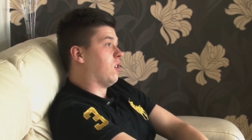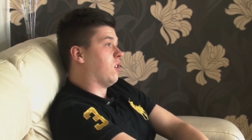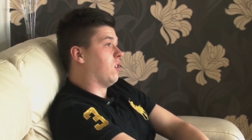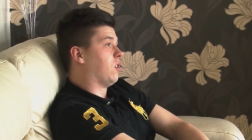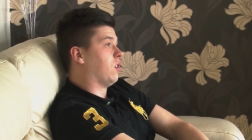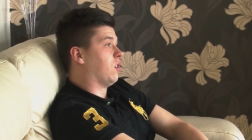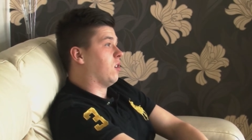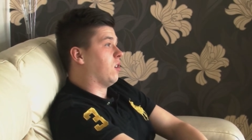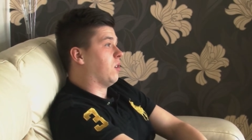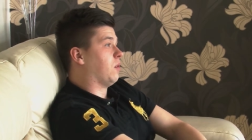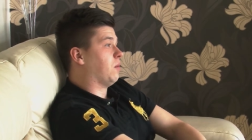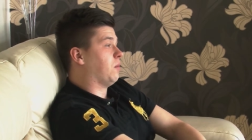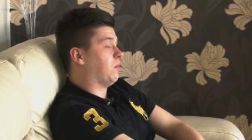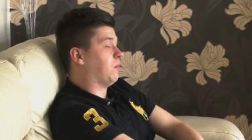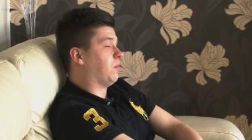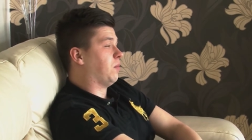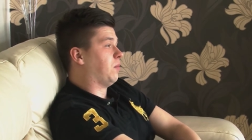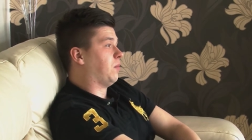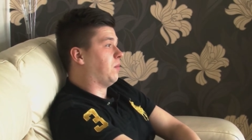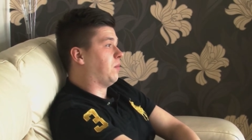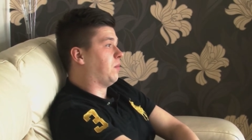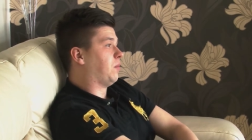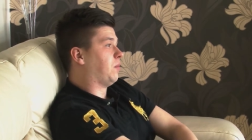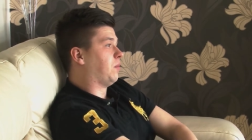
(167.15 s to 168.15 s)
Um,
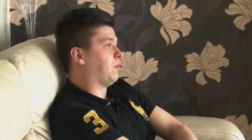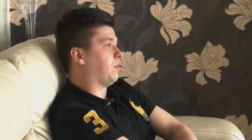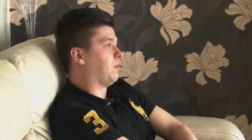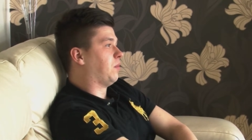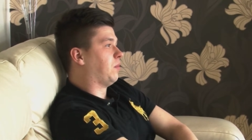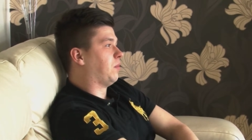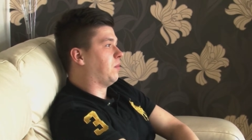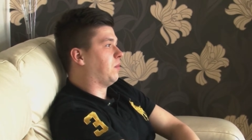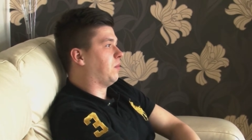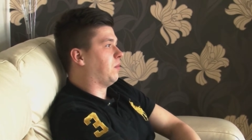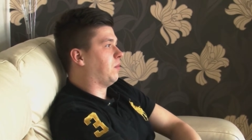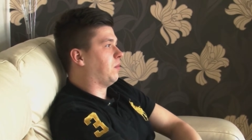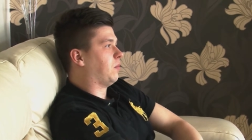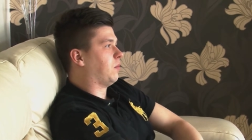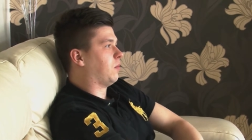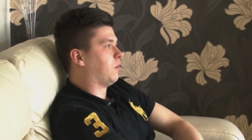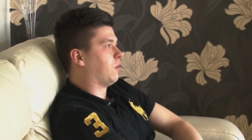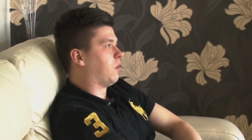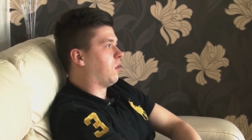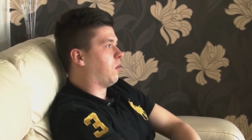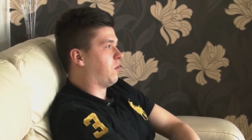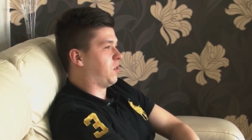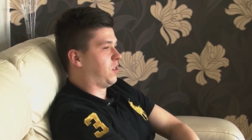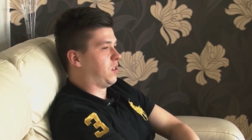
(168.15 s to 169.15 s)

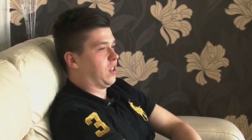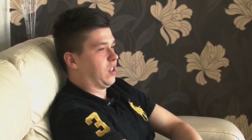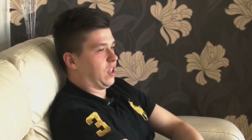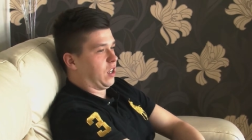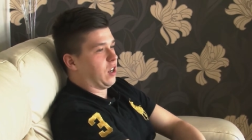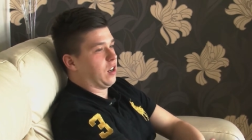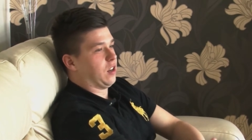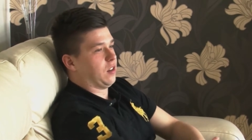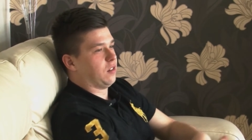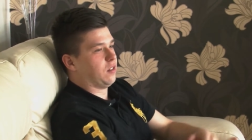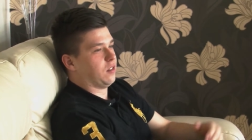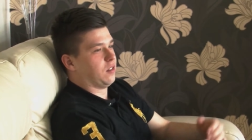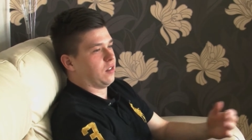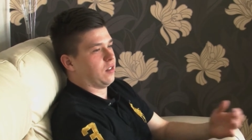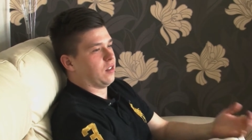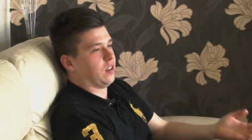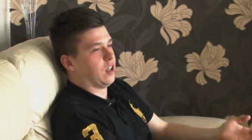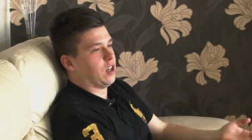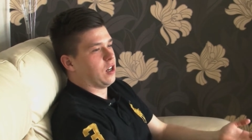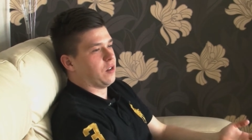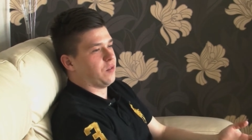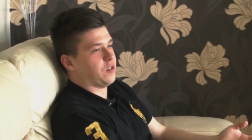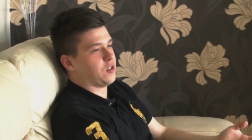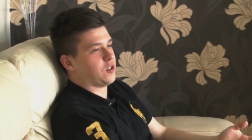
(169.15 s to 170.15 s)
obviously,
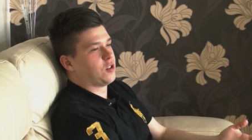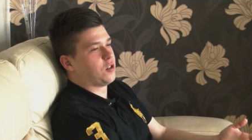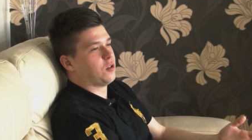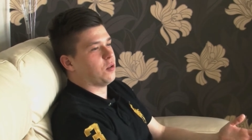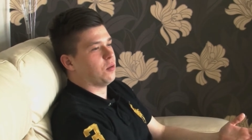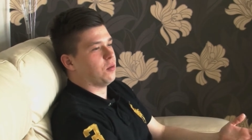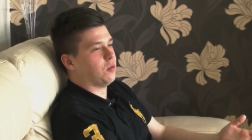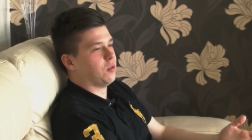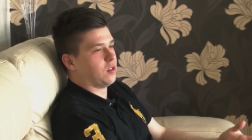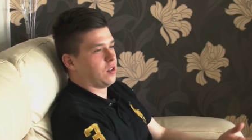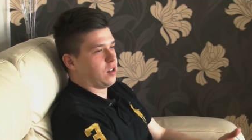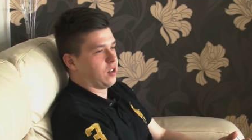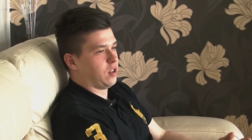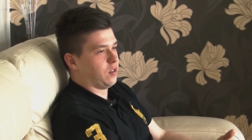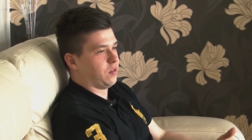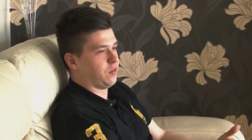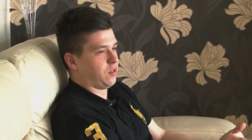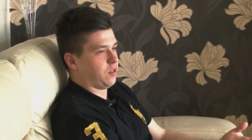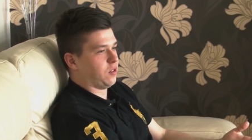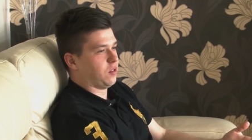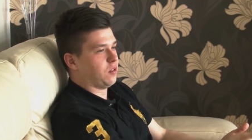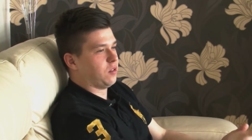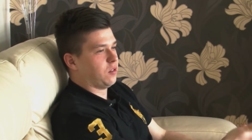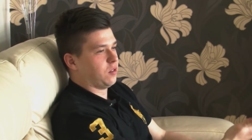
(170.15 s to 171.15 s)
another school,
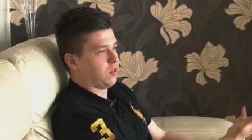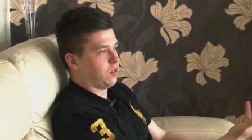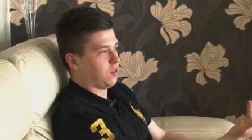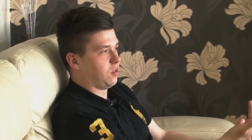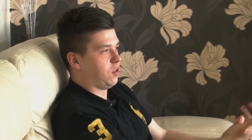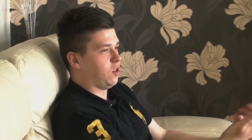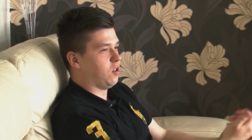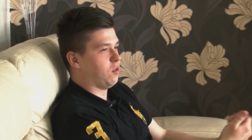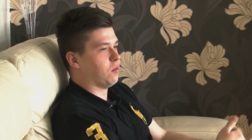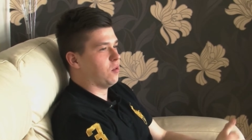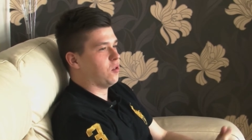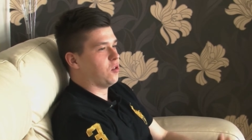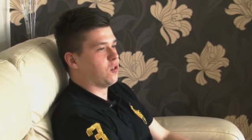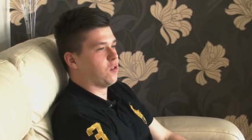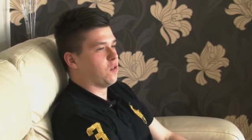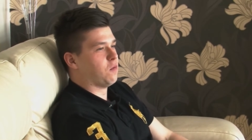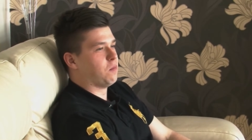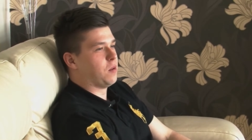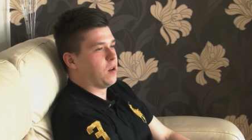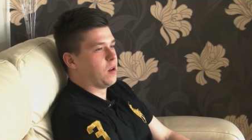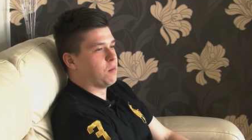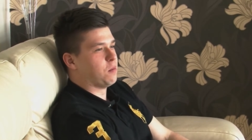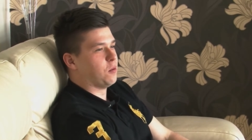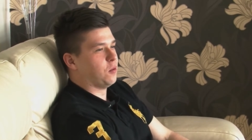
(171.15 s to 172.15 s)
another new bunch of
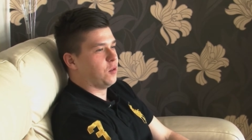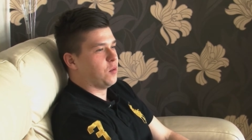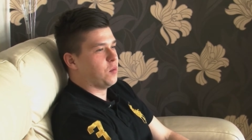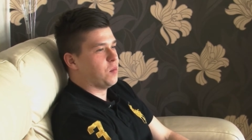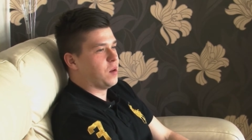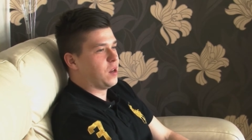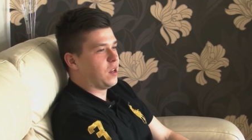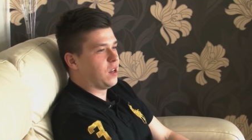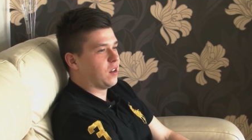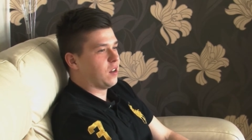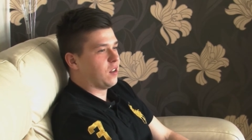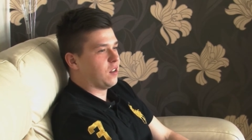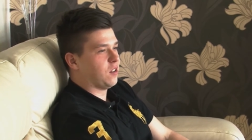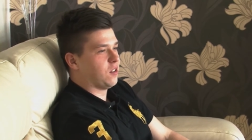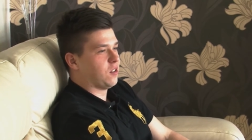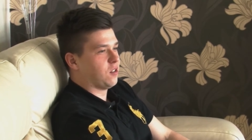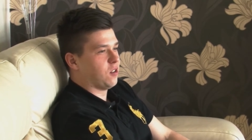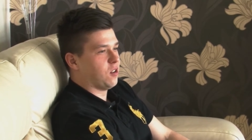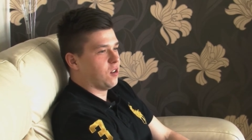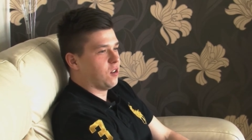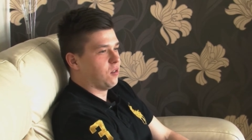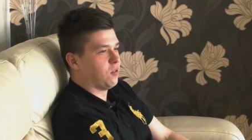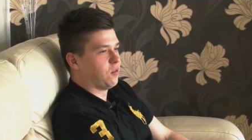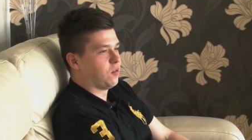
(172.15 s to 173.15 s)
people to meet and
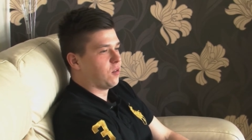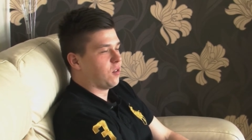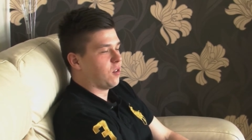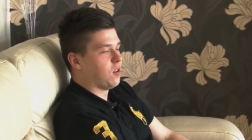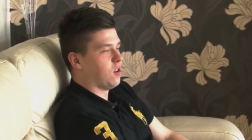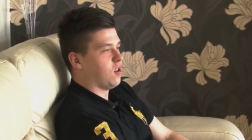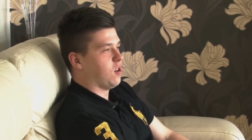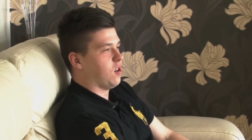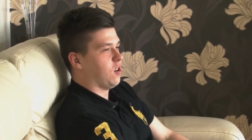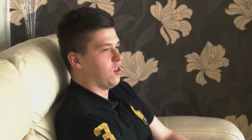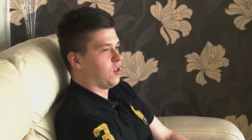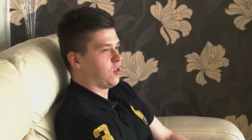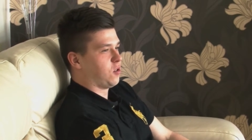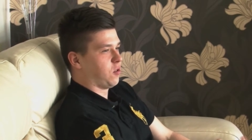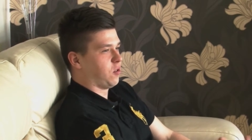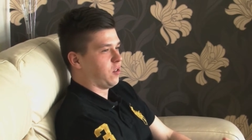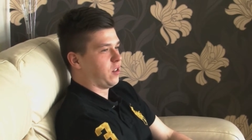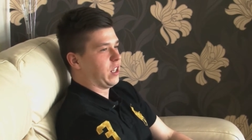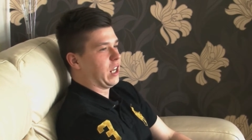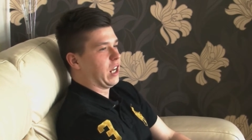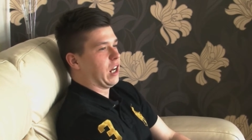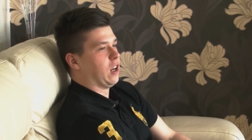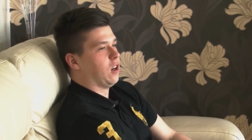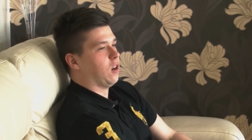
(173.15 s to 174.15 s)
stuff, trying to
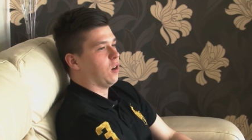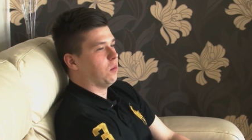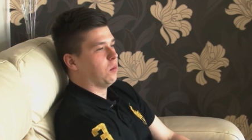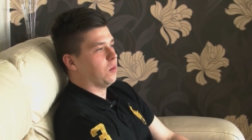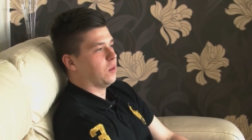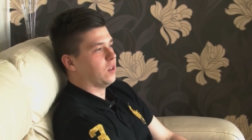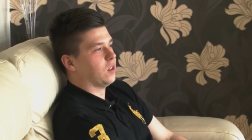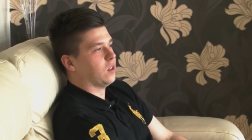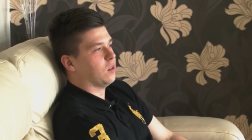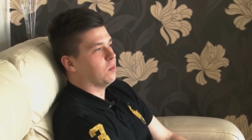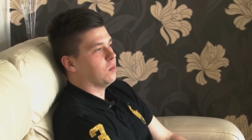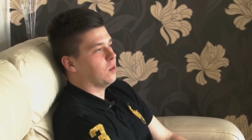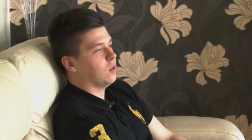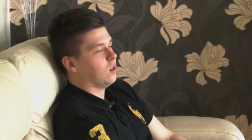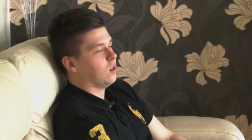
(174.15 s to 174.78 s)
get along with them.